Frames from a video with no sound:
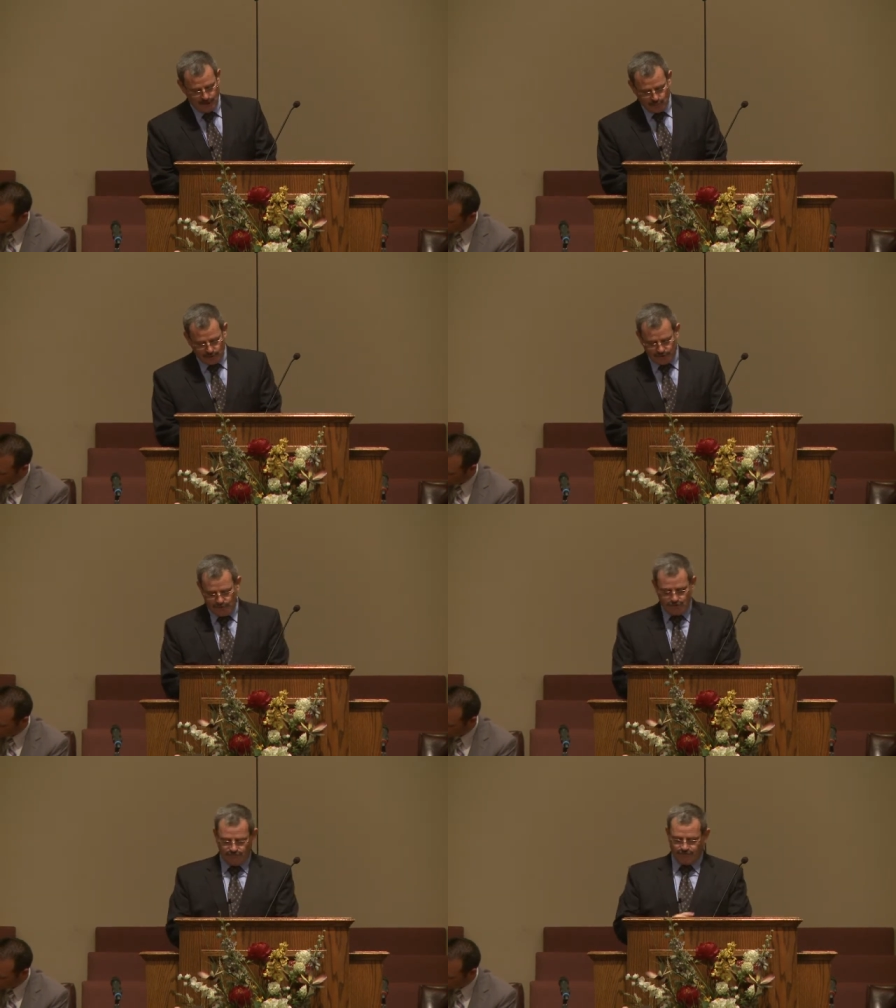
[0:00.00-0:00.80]
We're going to
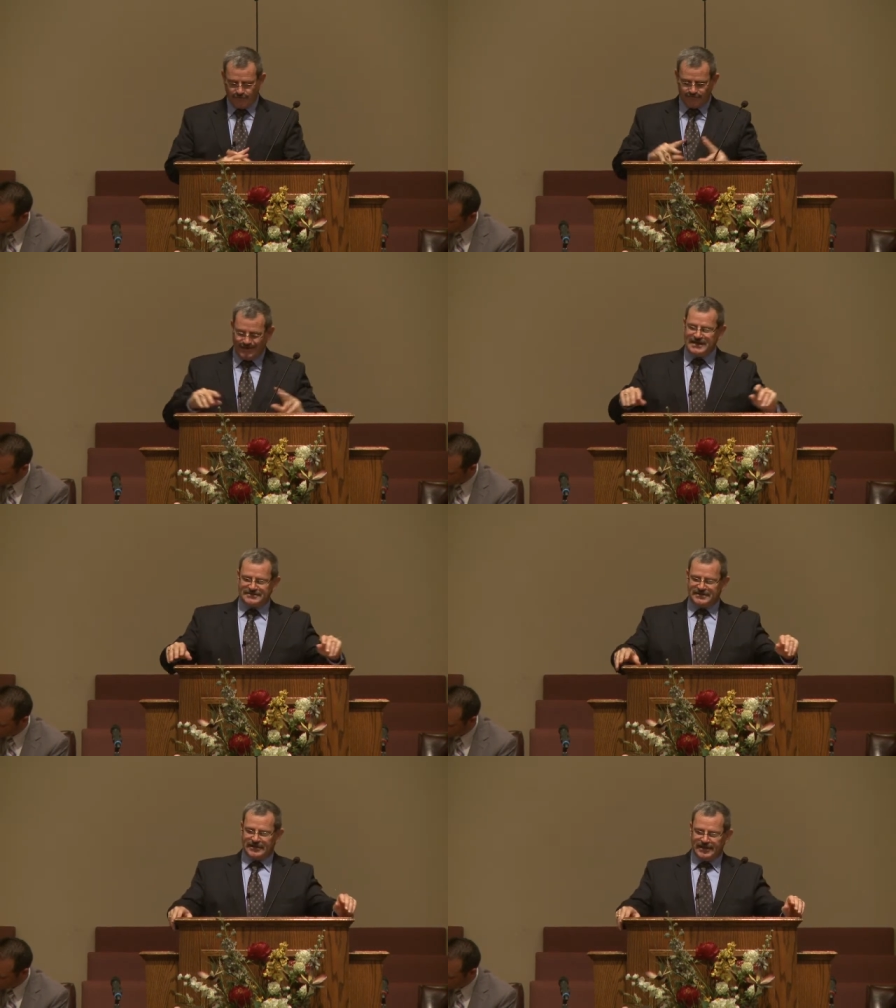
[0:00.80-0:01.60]
use verse
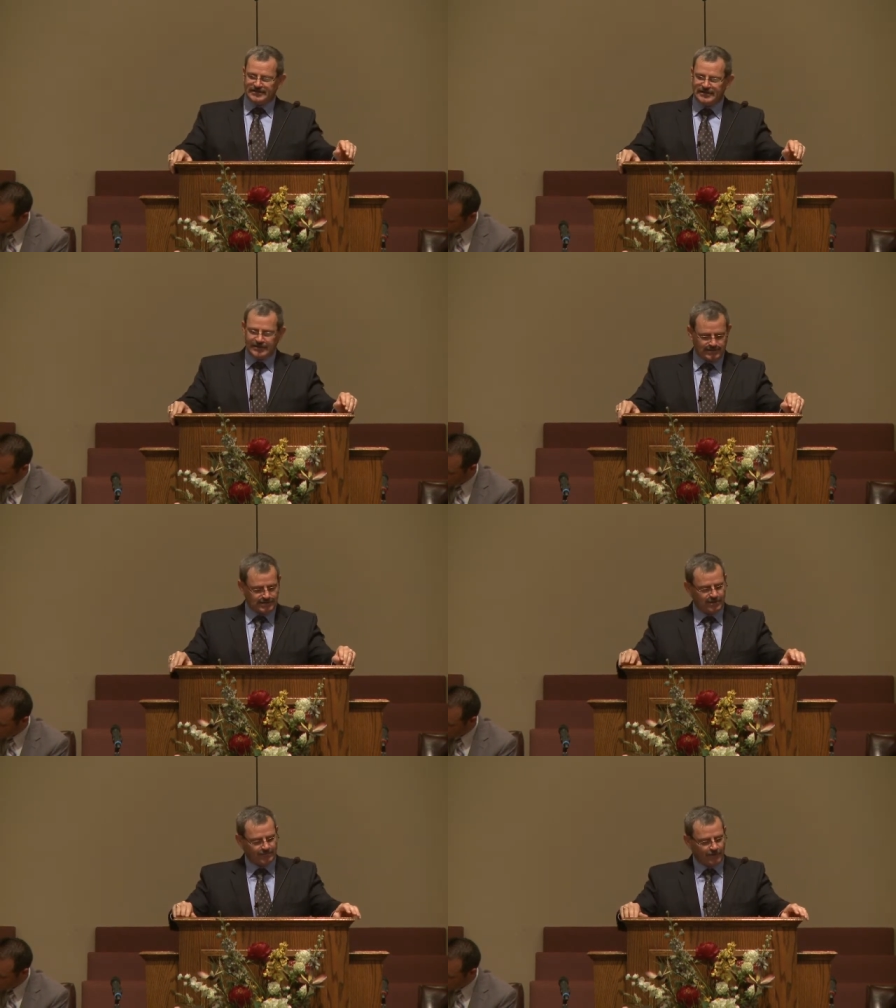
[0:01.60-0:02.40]
8 tonight to
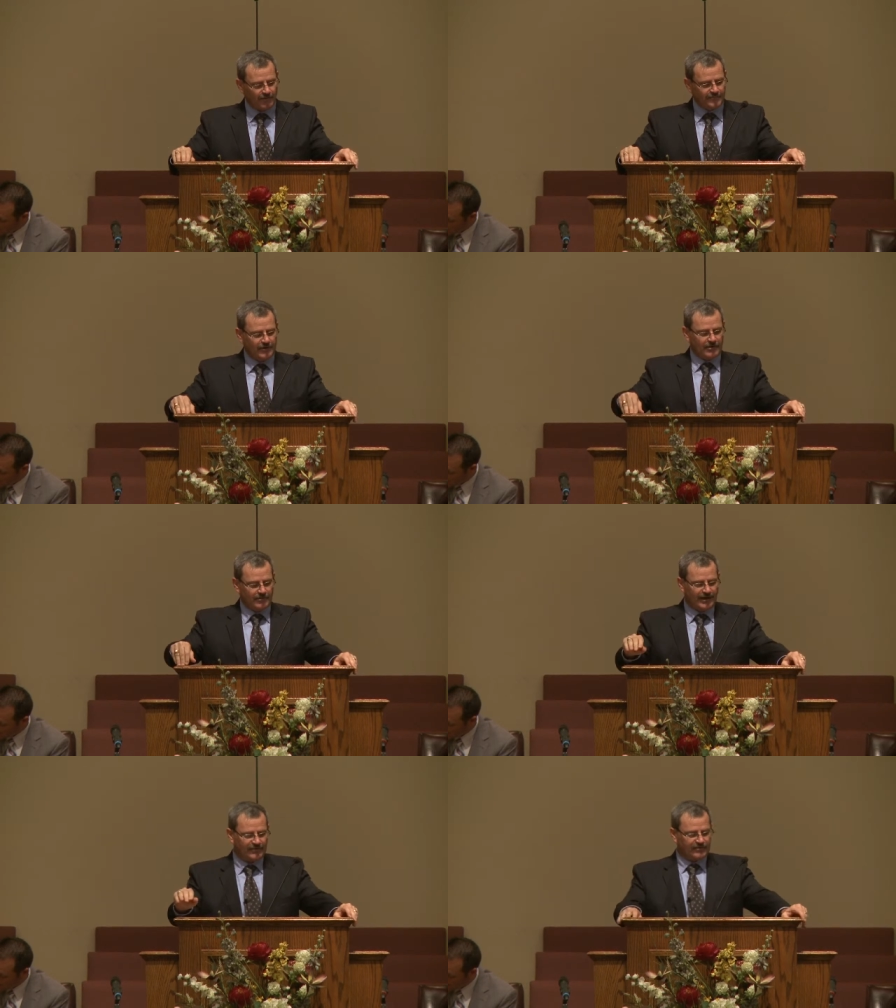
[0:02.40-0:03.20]
jump off here in our
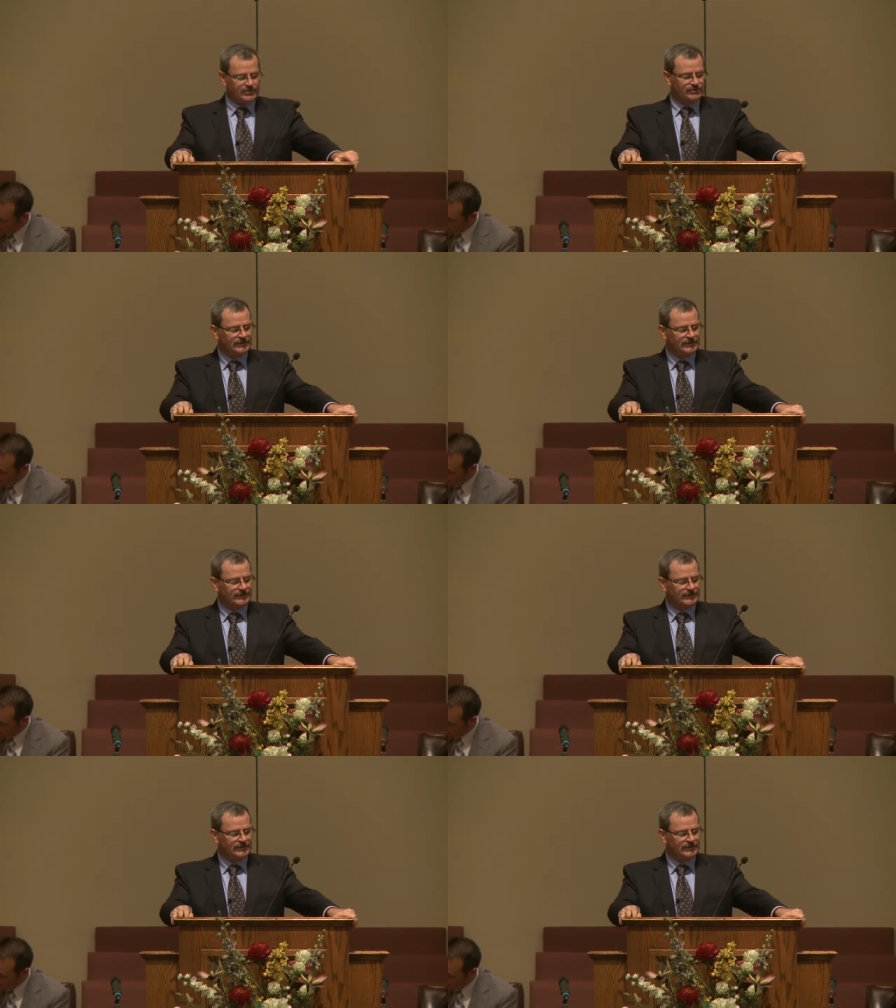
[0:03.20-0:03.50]
message.